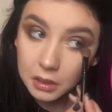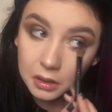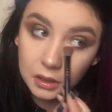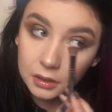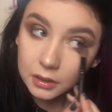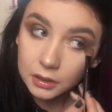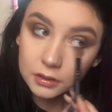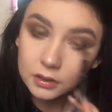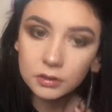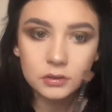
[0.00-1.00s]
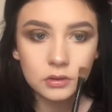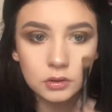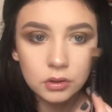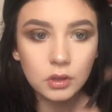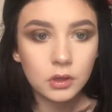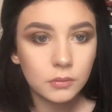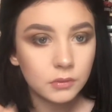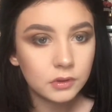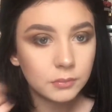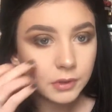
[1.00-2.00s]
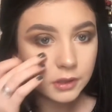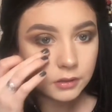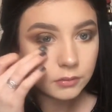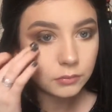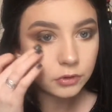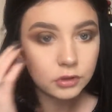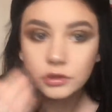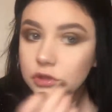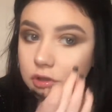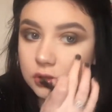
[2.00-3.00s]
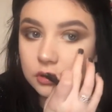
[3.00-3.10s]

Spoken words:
lightly with a blending brush